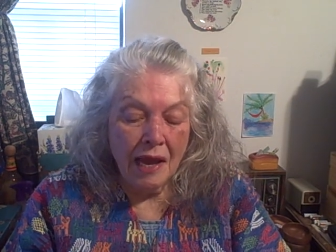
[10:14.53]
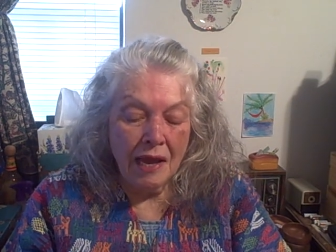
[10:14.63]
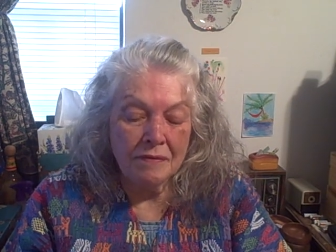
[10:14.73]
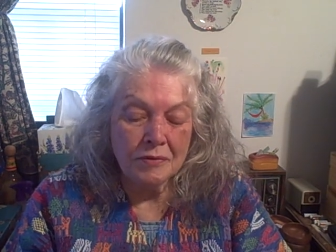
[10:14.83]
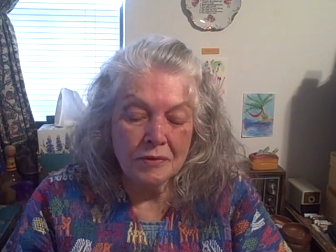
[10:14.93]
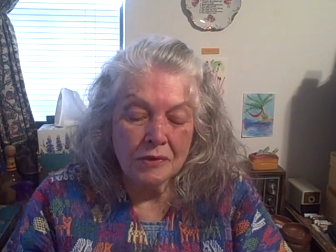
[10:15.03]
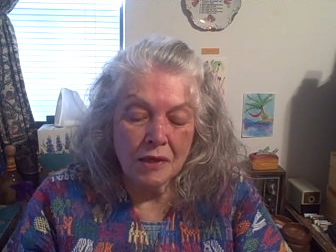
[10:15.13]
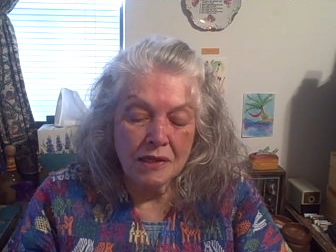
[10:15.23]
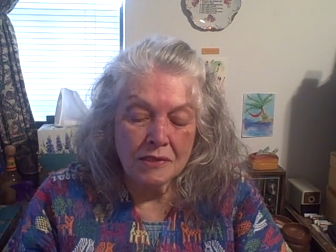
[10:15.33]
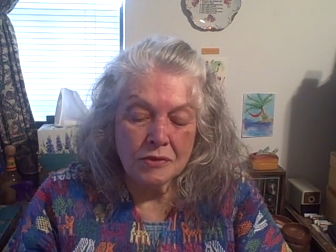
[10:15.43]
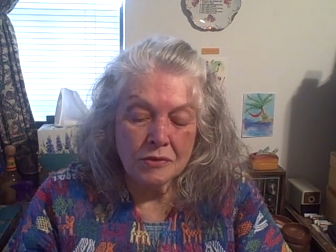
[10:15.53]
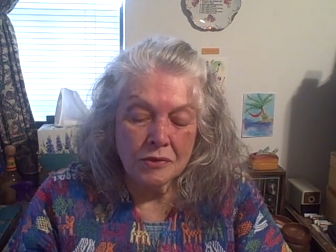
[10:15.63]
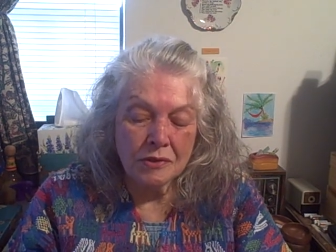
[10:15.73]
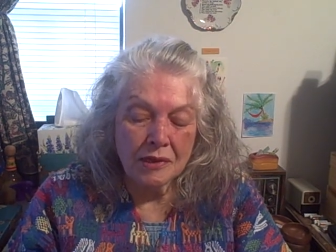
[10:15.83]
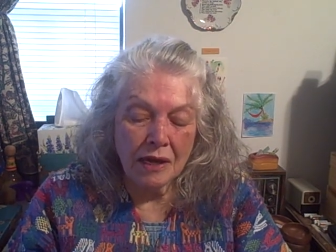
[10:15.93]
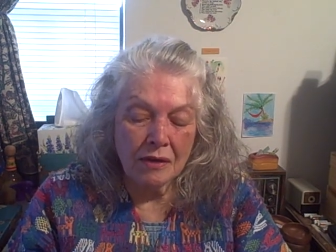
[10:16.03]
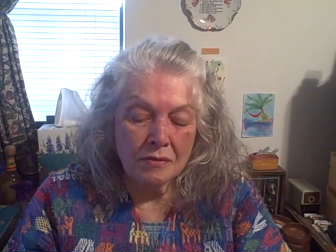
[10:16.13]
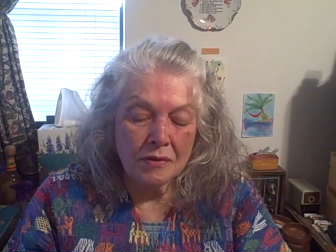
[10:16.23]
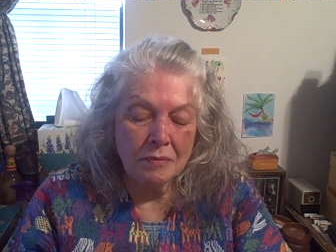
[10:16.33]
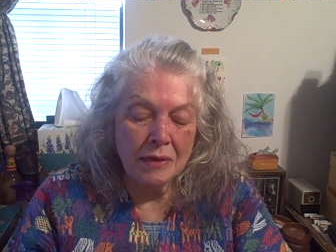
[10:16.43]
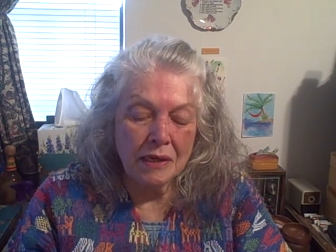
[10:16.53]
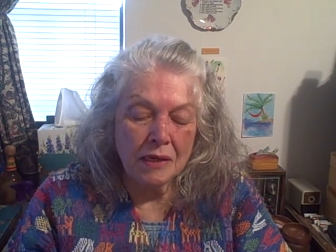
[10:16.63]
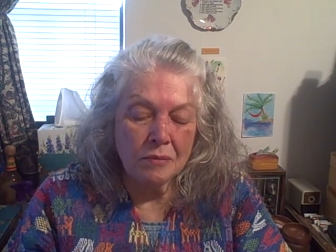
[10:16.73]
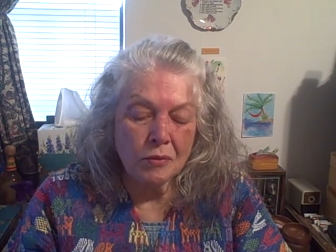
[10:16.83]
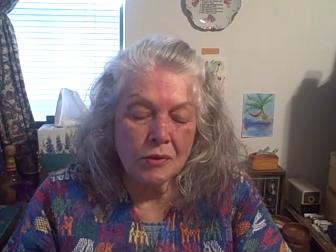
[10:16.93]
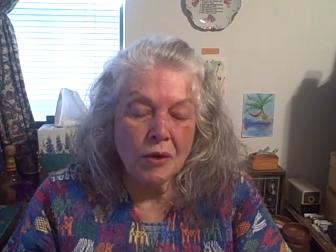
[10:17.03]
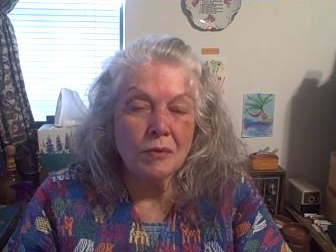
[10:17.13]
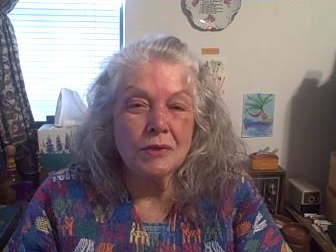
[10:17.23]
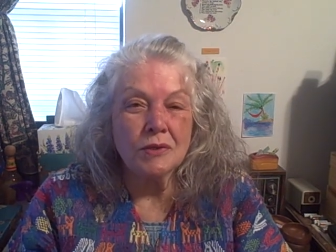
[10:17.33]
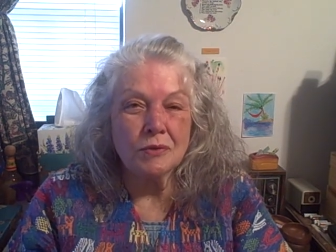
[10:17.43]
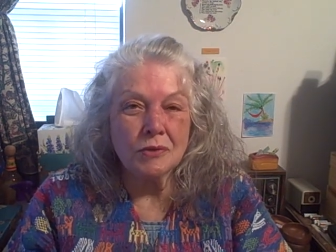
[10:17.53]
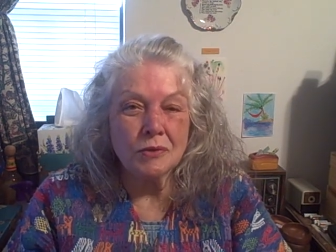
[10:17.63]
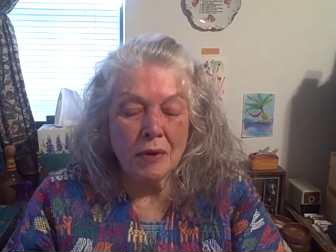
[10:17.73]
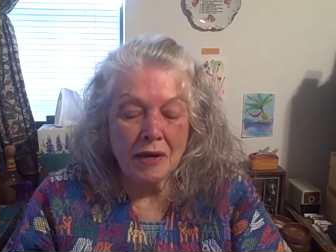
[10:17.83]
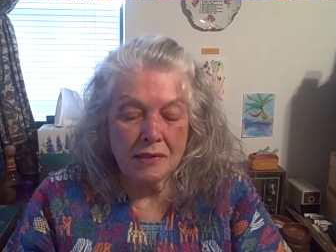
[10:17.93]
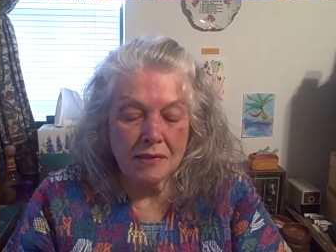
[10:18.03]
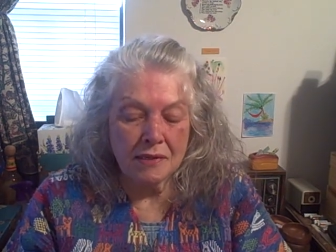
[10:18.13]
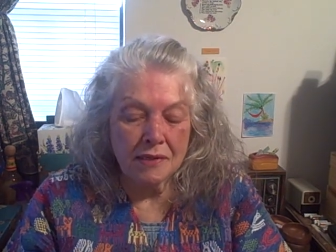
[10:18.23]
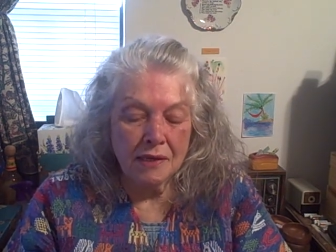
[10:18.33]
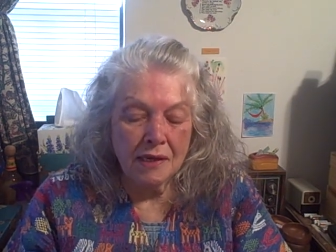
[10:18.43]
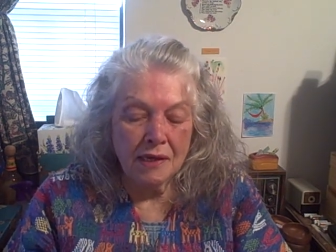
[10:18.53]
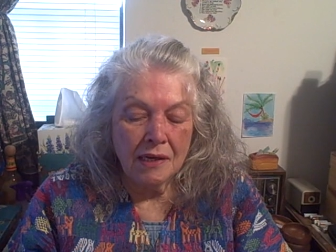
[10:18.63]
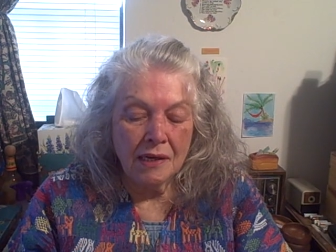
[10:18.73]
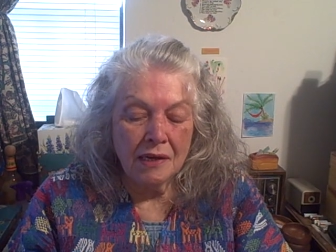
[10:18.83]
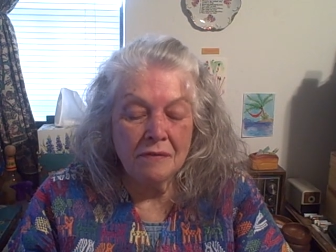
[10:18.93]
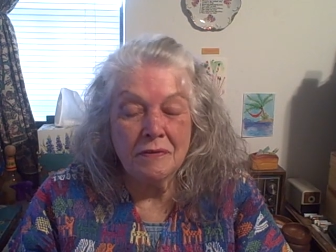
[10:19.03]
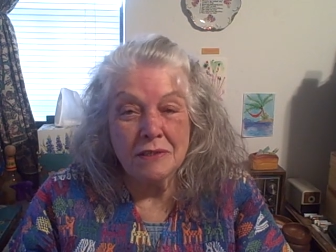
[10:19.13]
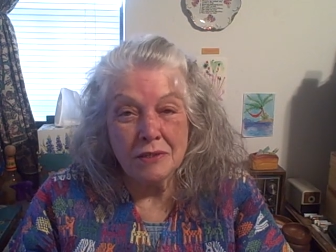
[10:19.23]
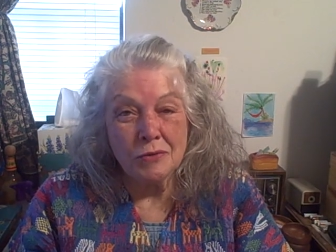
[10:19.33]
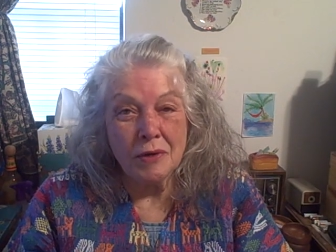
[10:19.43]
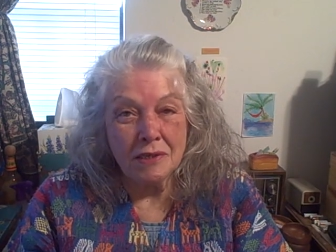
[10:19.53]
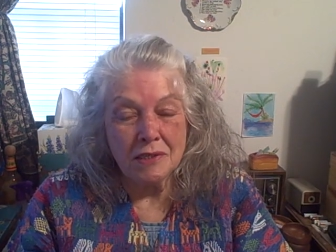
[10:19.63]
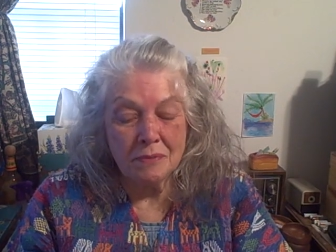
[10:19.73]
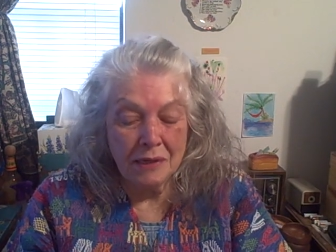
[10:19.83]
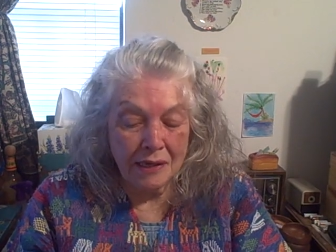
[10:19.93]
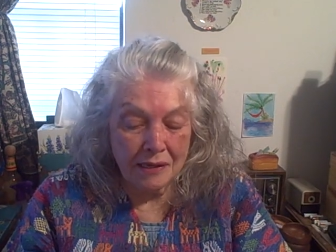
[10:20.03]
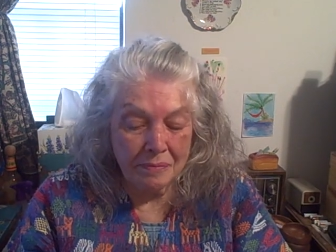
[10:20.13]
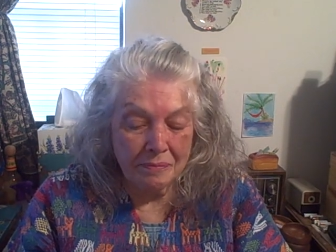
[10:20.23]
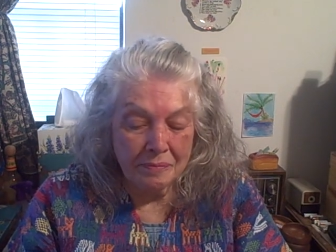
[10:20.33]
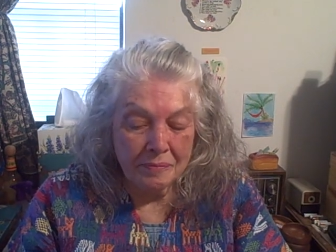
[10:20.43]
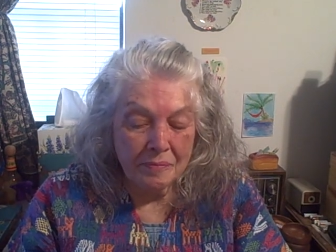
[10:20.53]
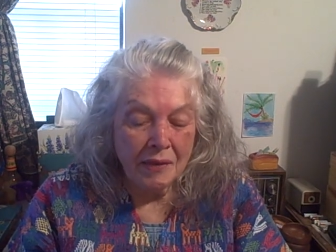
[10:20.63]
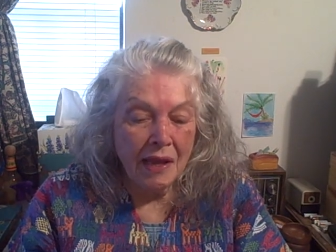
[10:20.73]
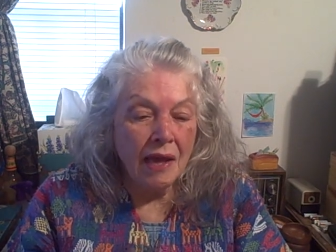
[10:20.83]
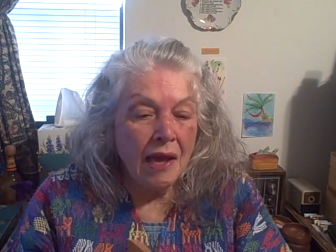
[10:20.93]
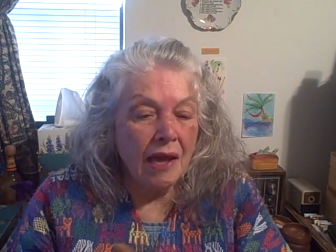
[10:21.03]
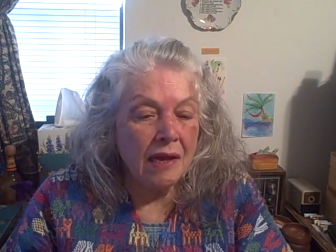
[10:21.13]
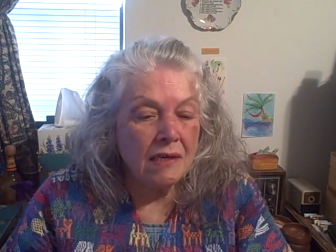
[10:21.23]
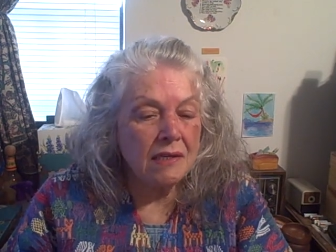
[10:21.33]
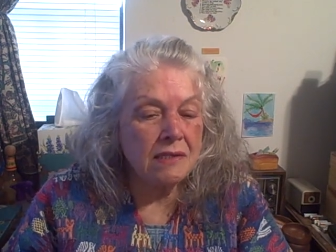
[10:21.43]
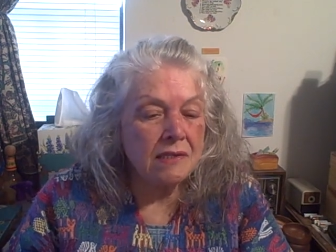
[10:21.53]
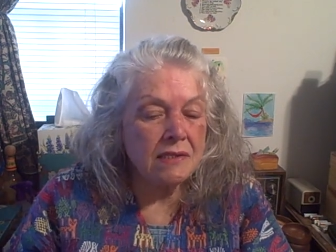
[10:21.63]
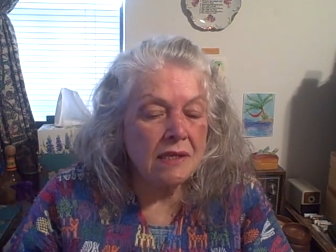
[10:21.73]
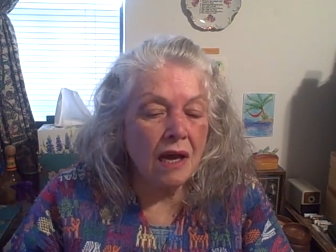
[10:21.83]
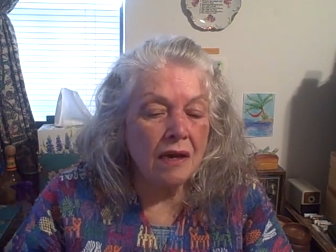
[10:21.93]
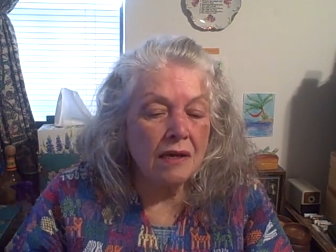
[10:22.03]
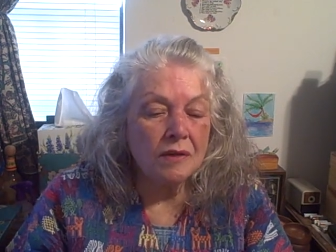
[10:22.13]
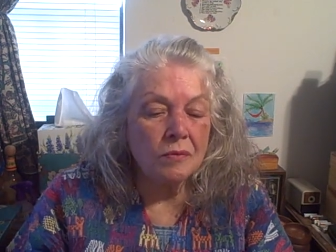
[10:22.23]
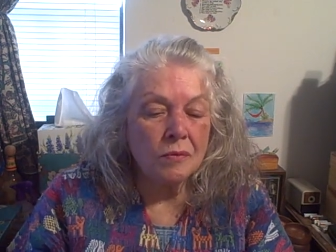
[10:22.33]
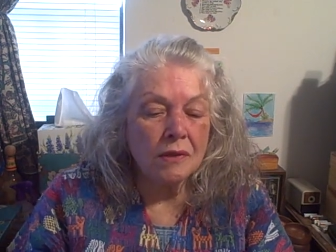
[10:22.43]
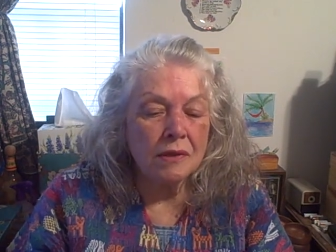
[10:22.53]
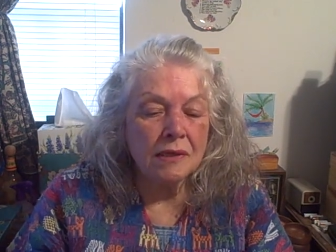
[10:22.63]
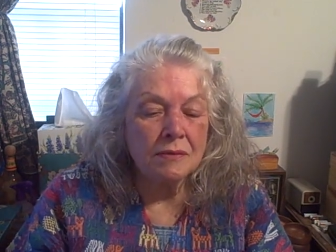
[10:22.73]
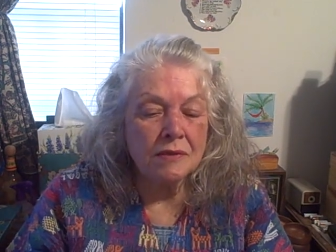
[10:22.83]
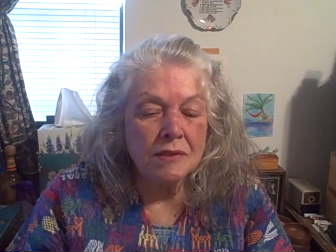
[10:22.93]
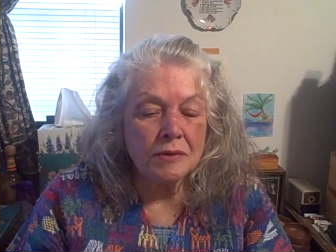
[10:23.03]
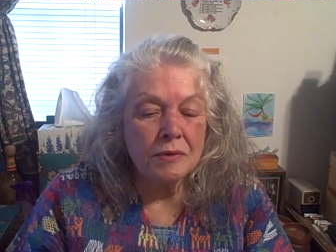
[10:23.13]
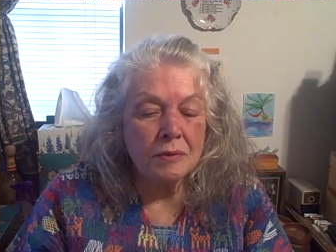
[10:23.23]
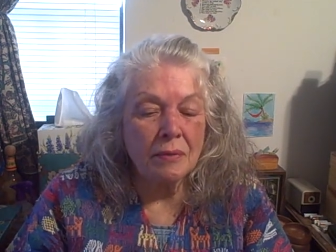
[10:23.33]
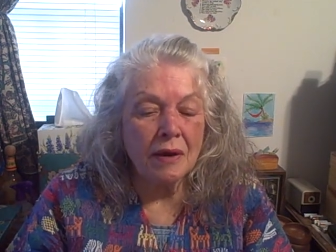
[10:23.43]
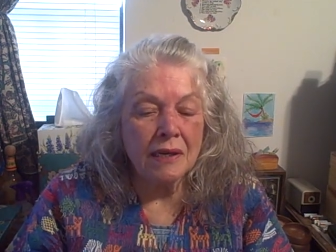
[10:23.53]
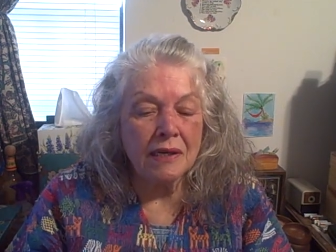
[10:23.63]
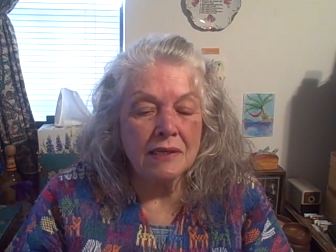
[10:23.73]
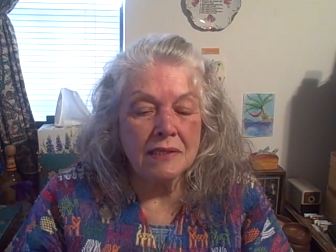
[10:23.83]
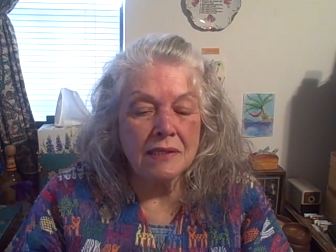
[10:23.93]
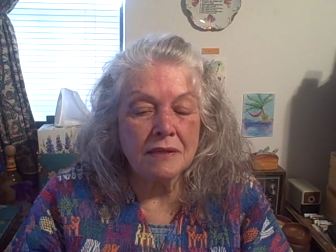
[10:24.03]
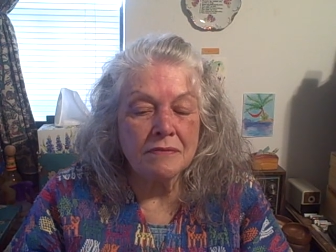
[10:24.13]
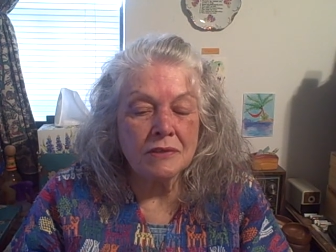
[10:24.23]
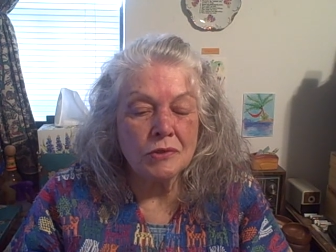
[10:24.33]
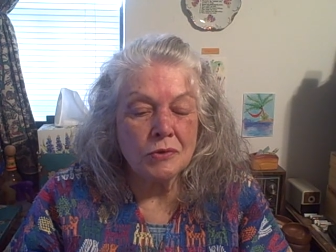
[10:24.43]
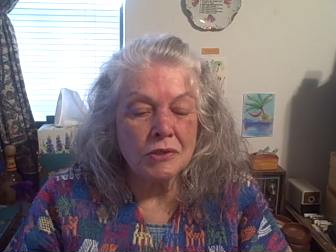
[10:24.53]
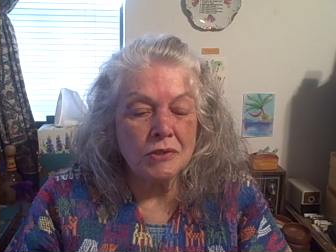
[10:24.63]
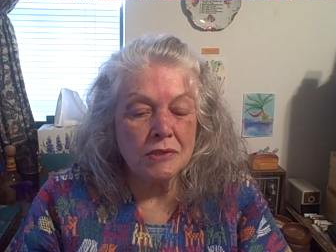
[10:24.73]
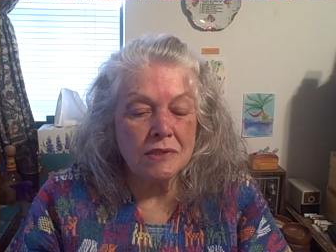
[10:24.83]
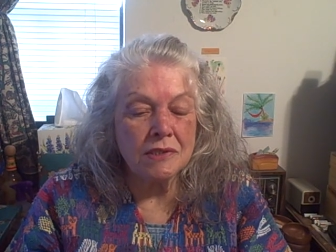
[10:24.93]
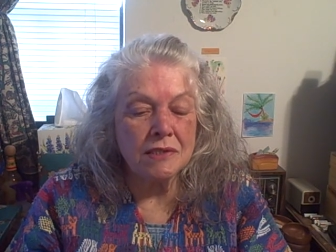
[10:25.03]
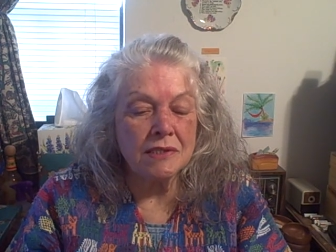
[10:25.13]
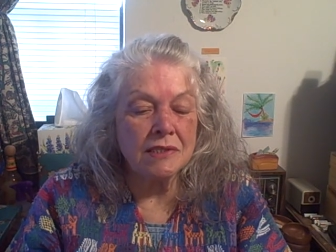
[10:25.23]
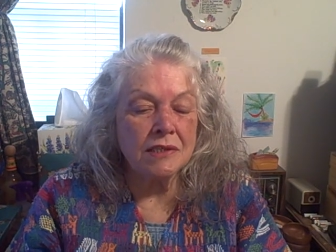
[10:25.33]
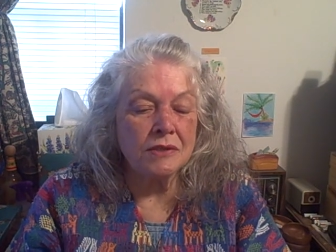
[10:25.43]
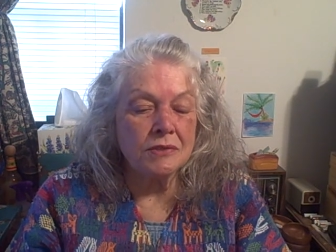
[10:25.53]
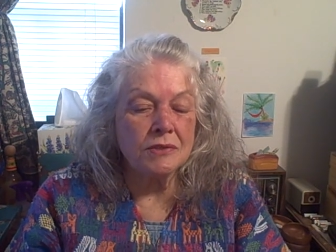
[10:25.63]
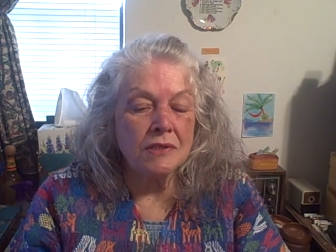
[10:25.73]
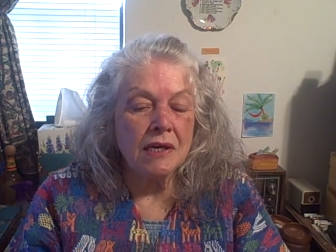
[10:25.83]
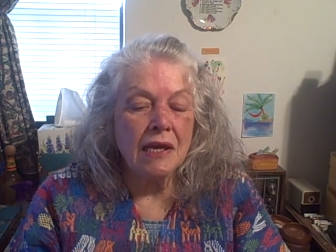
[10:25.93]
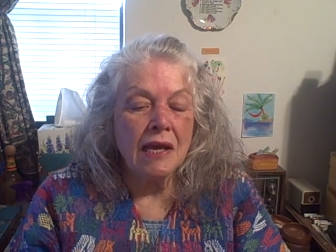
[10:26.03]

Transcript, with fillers: After the lights are turned out, the medium will go into a trance, if he's a trance medium, and his guide will enter the body to give instructions to the sitters